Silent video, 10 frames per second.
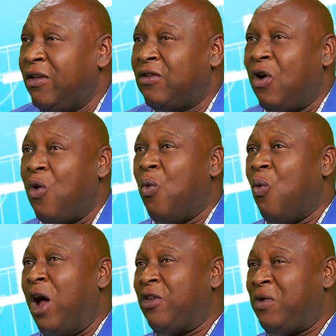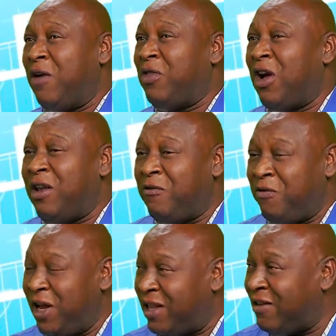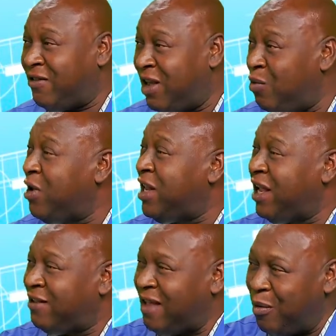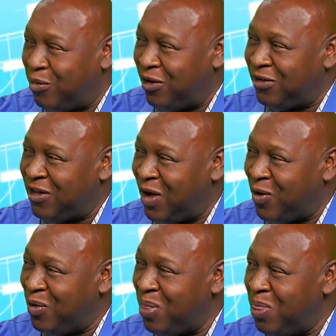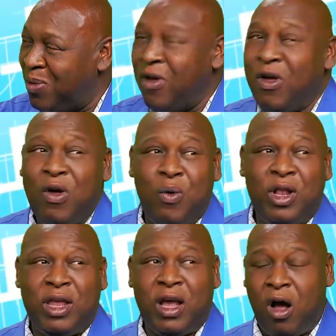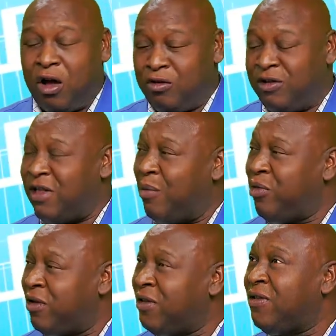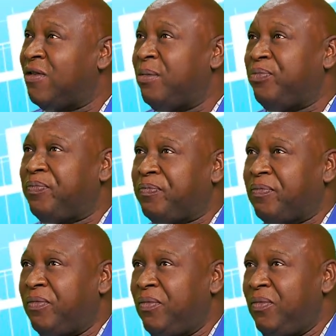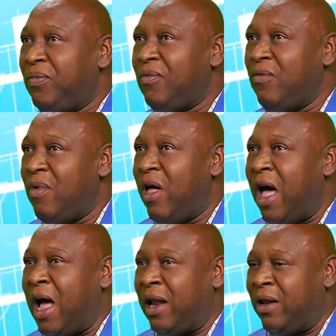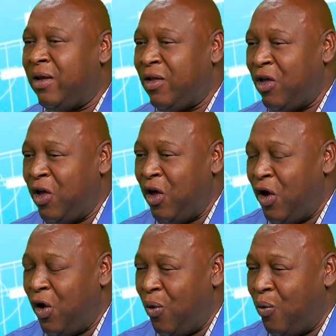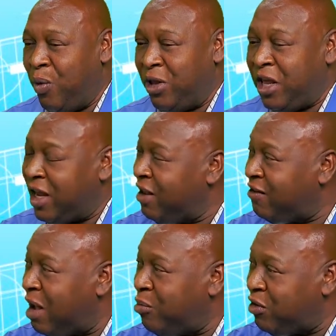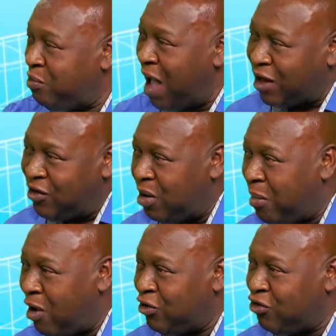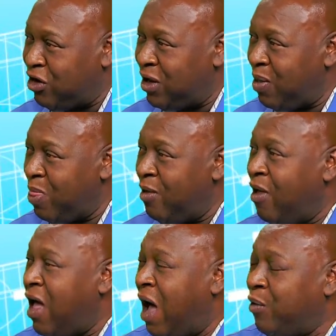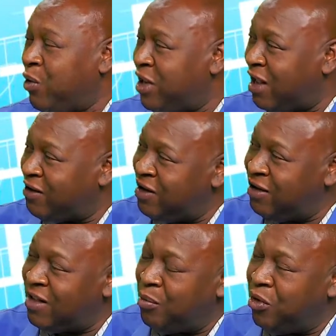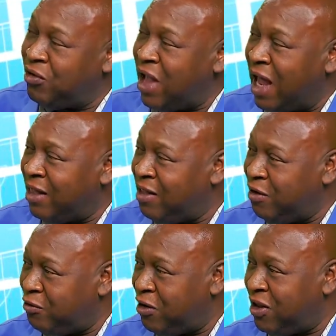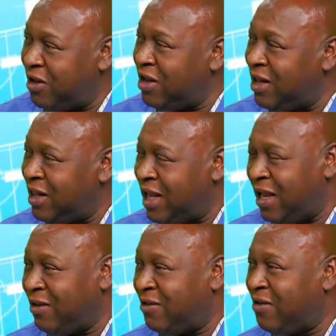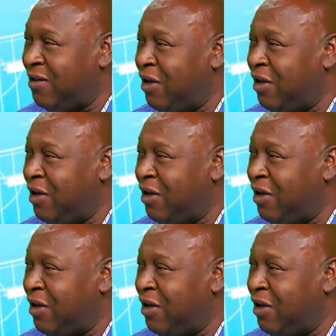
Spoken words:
So once we have done the field testing, we'll take samples now. We'll take concrete samples, and we will take these samples back to the laboratory, and we will test these samples at different days.